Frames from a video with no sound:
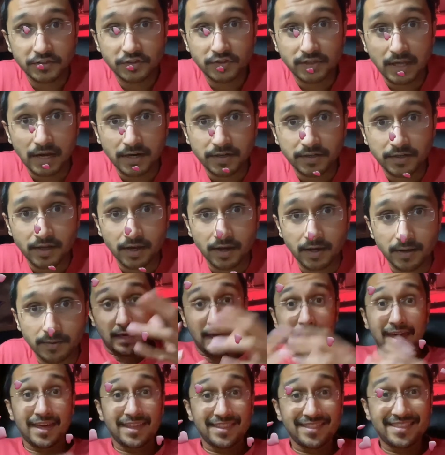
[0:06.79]
that day.
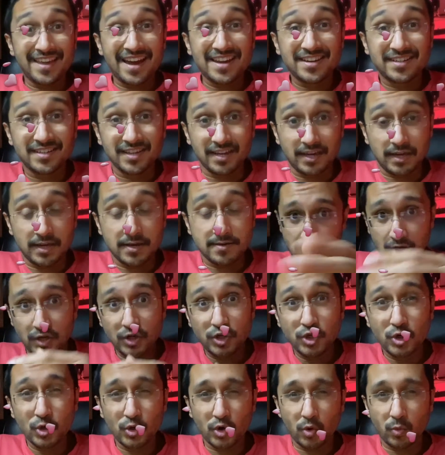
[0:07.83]
That day.
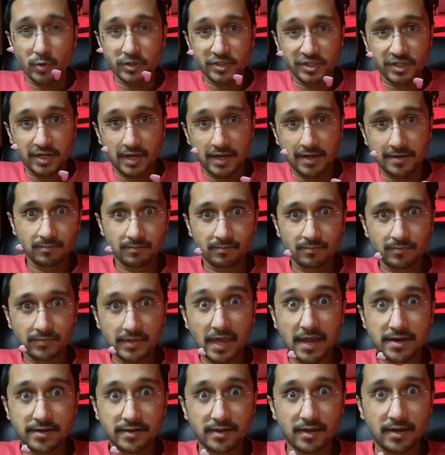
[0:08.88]
You know which day.
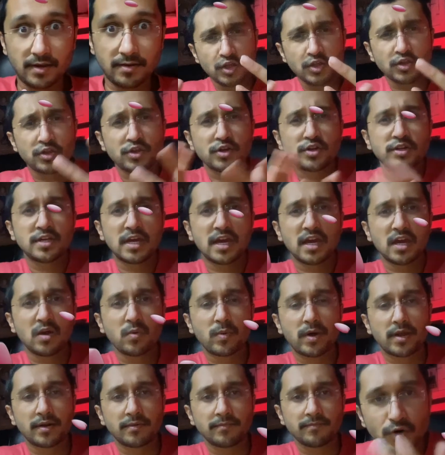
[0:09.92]
That day. The day
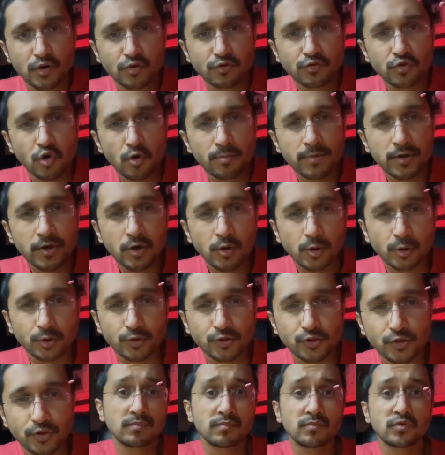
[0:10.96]
when
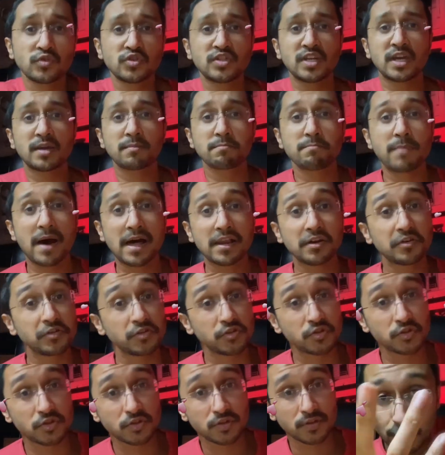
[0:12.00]
Romeos sing
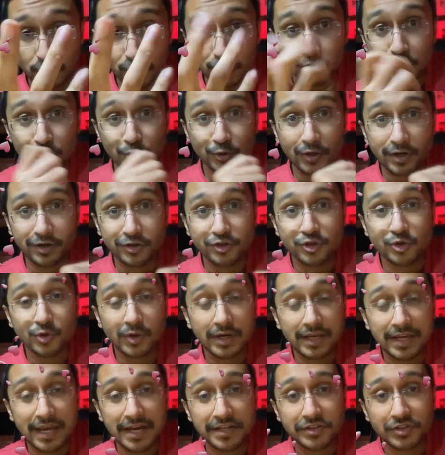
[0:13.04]
ballads to their
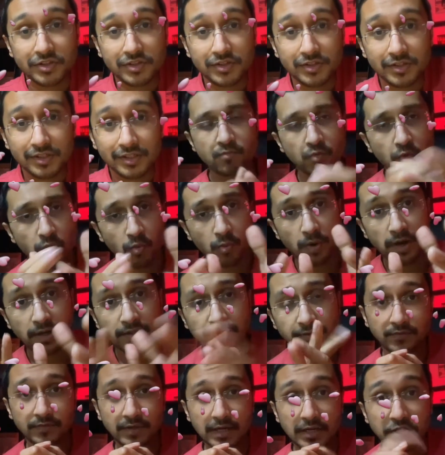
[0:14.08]
Juliets. Well,
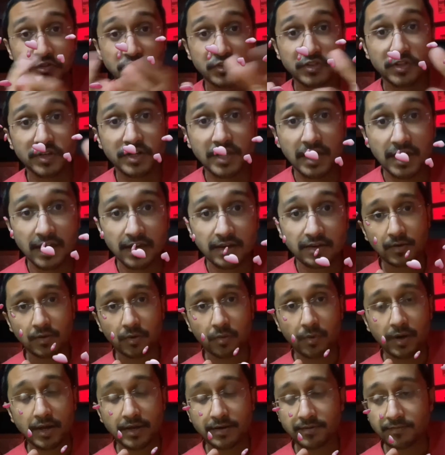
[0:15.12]
it's the day
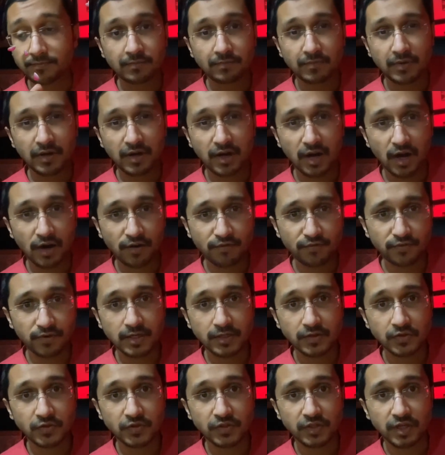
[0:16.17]
when love
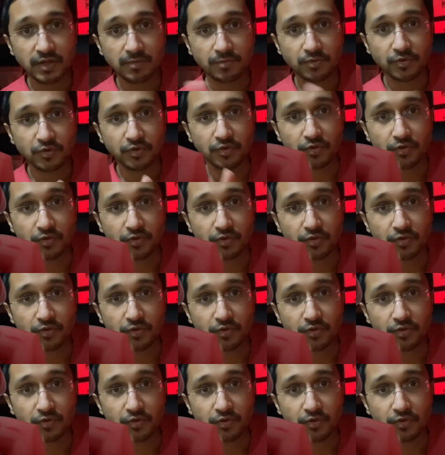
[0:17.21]
seems to